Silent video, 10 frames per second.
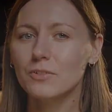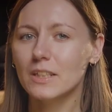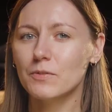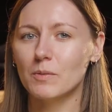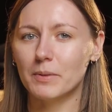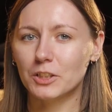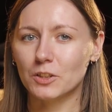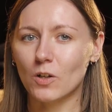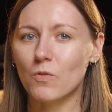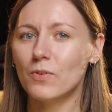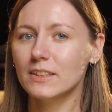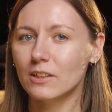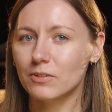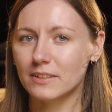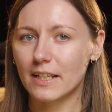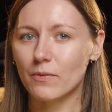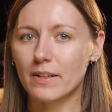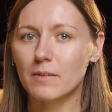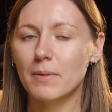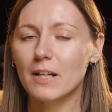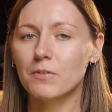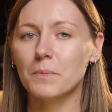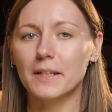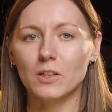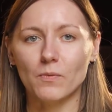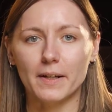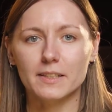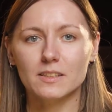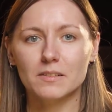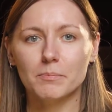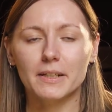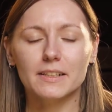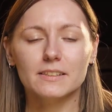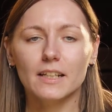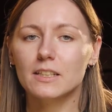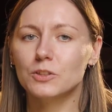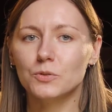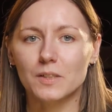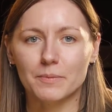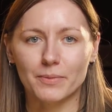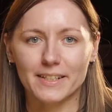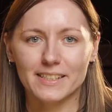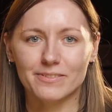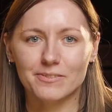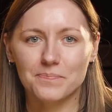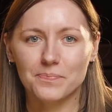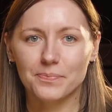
I want to give you a picture of what it looks like when a platform innovates, because it's truly impressive.